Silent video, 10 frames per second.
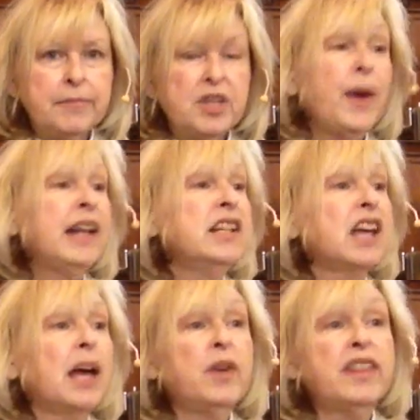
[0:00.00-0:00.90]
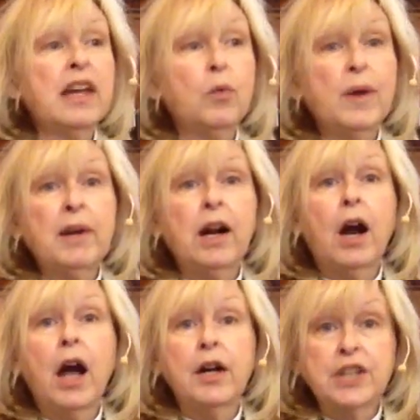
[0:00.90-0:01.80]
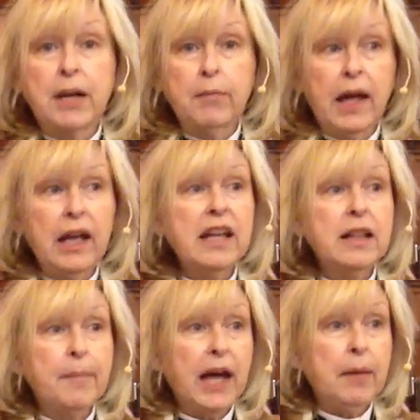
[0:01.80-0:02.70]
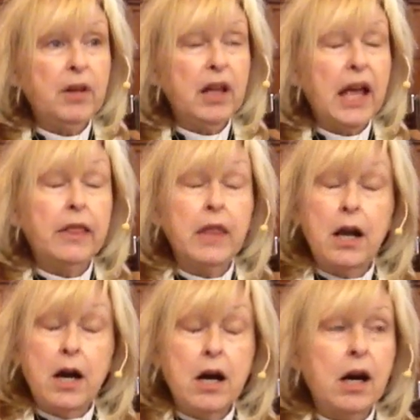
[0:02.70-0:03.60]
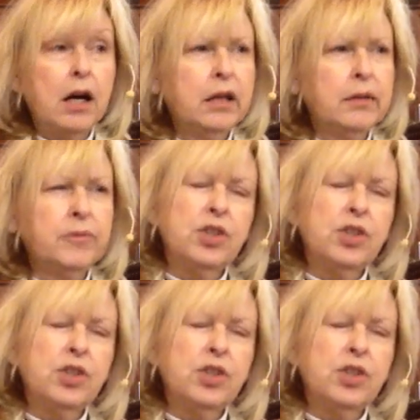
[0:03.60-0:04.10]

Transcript: So anytime we think women are hard done by in the Bible, and they are,